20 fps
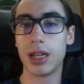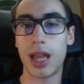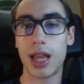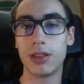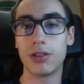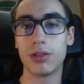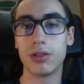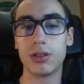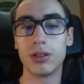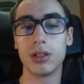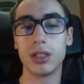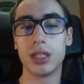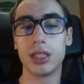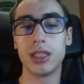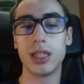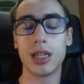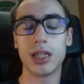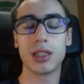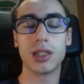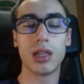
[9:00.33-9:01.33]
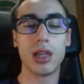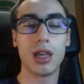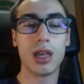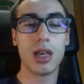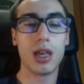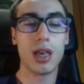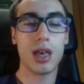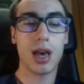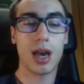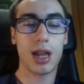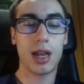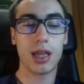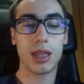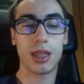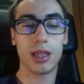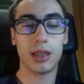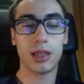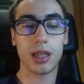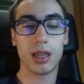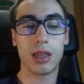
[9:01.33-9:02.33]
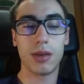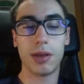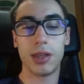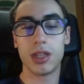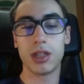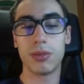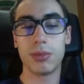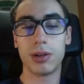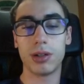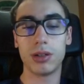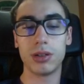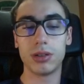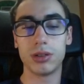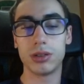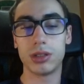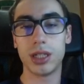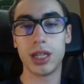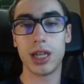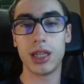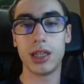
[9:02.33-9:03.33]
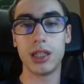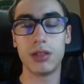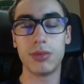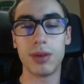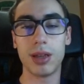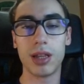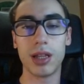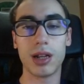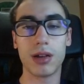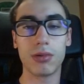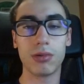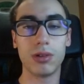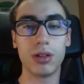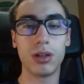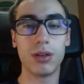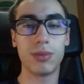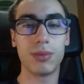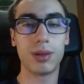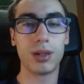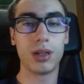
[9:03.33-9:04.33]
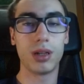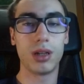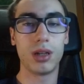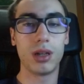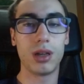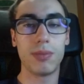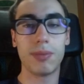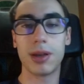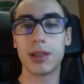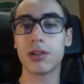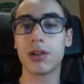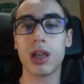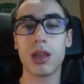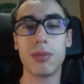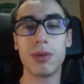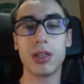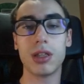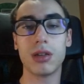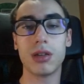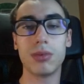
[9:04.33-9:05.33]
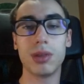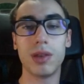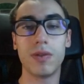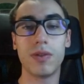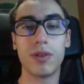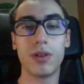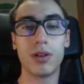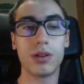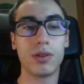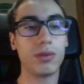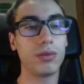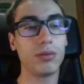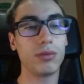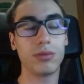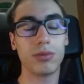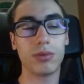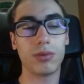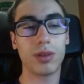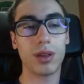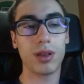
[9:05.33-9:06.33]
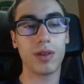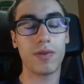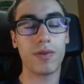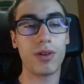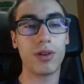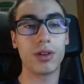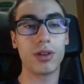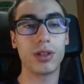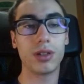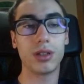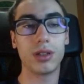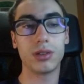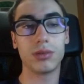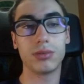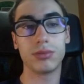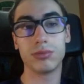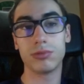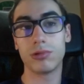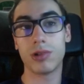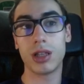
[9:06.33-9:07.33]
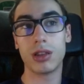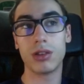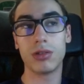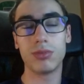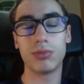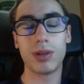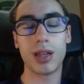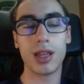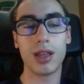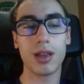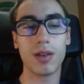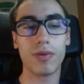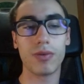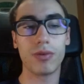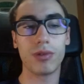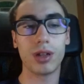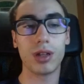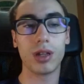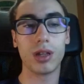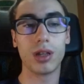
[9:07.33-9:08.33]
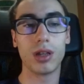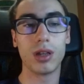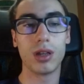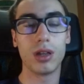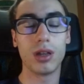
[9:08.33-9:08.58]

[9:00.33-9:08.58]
the knight on e6, and I think that the bishop on c8 is making a good job. But okay, bishop g4 forcing white to play f3,